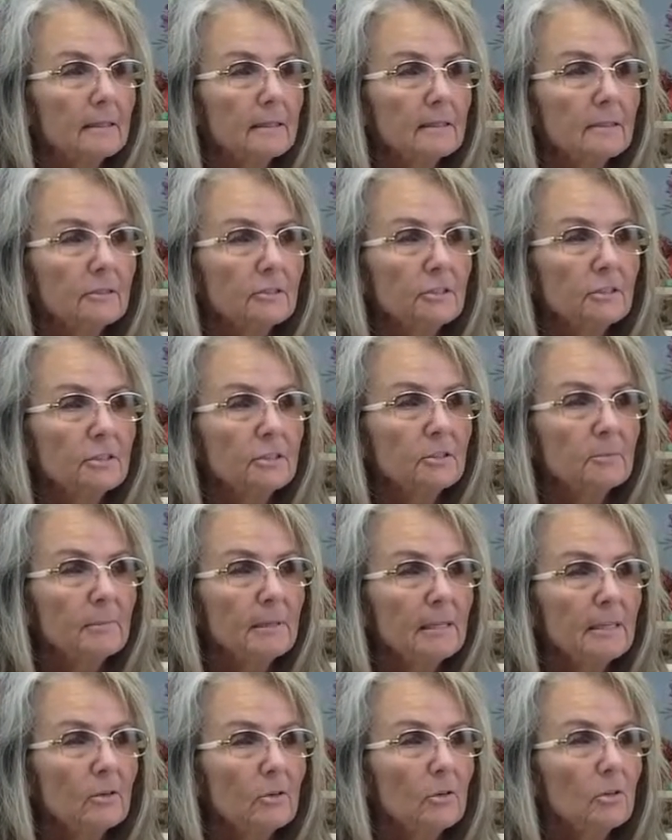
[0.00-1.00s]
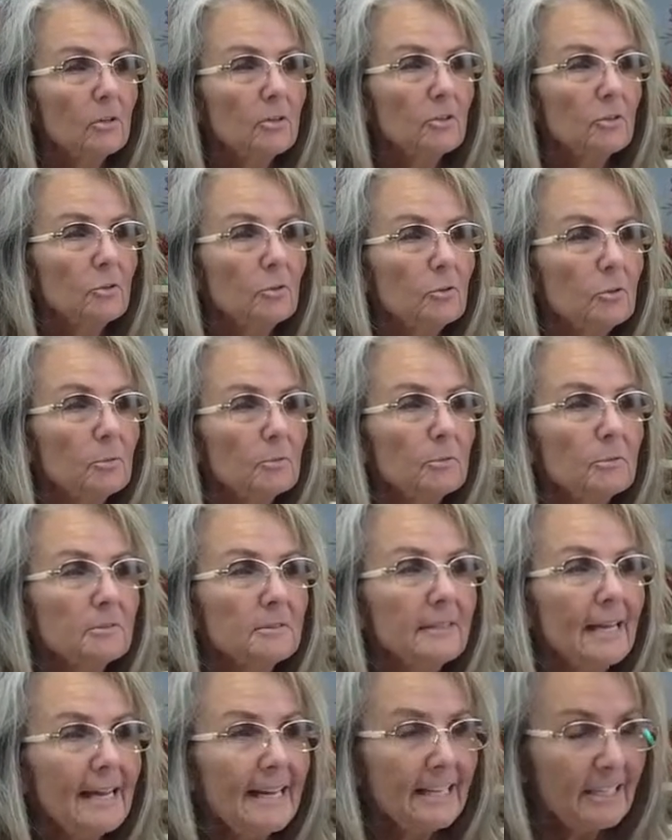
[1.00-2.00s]
The ginger men are adorable.
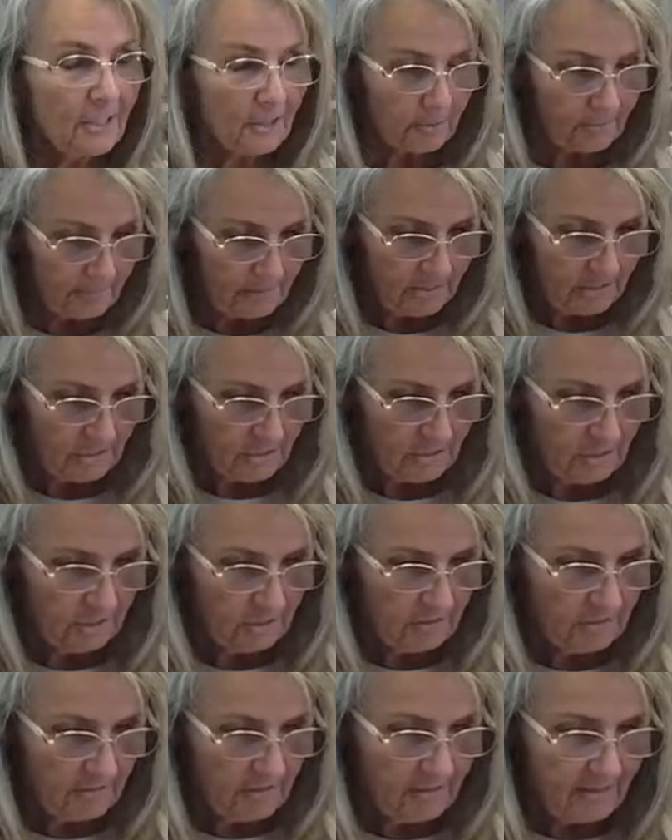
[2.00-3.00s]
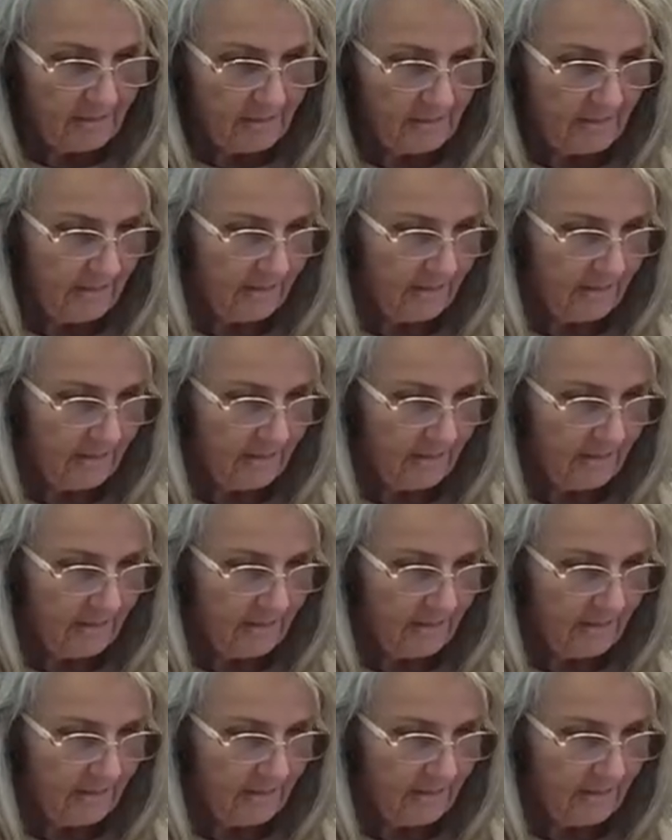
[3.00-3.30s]
Thank you, Miss Judith.